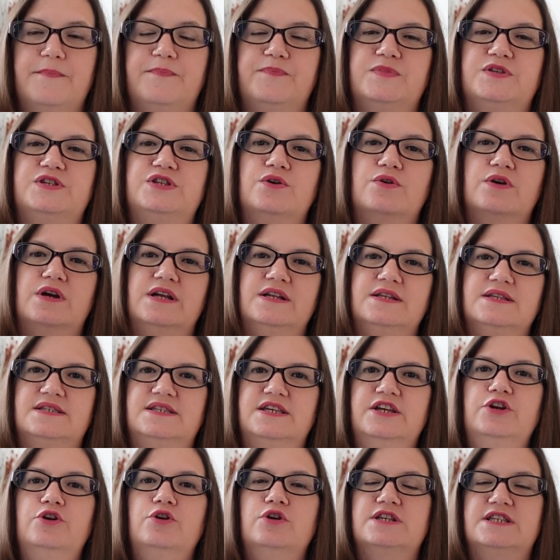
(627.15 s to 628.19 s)
So
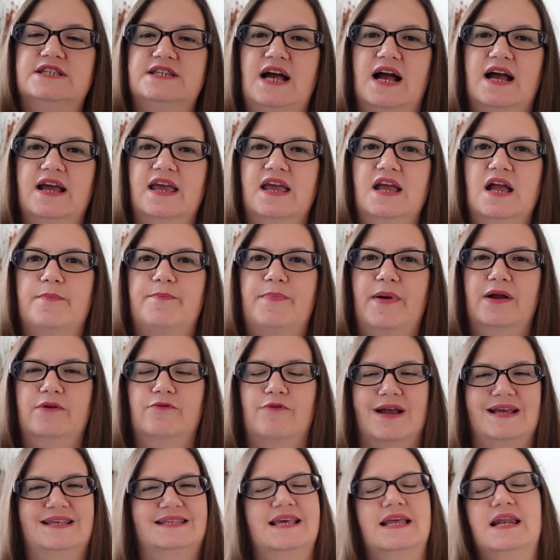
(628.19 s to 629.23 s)
consider stocking up on
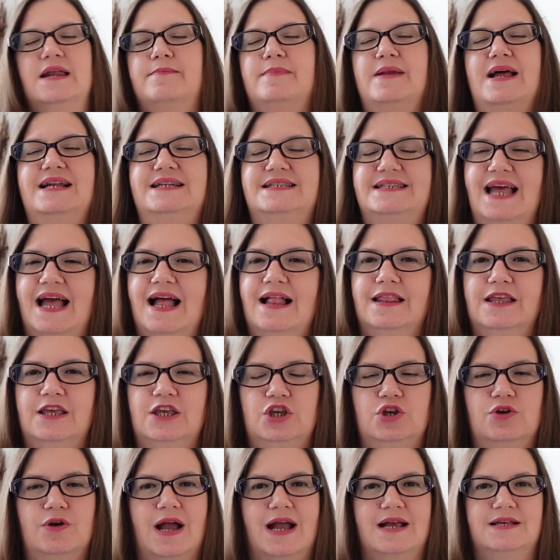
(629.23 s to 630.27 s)
rice. And I'm not telling
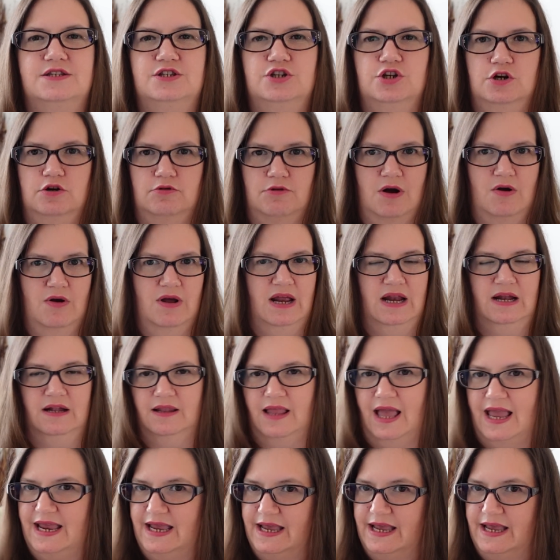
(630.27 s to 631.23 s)
you guys to go out and